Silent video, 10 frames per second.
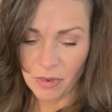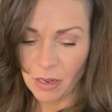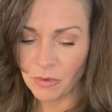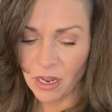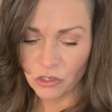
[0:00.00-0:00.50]
And
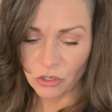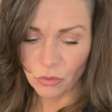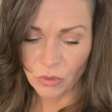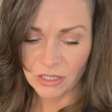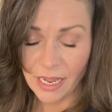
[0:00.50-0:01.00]
I'm not sure
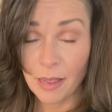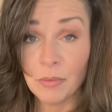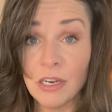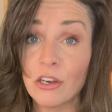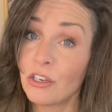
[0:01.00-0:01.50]
what's
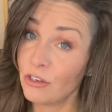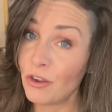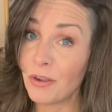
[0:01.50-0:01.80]
happened here. You know,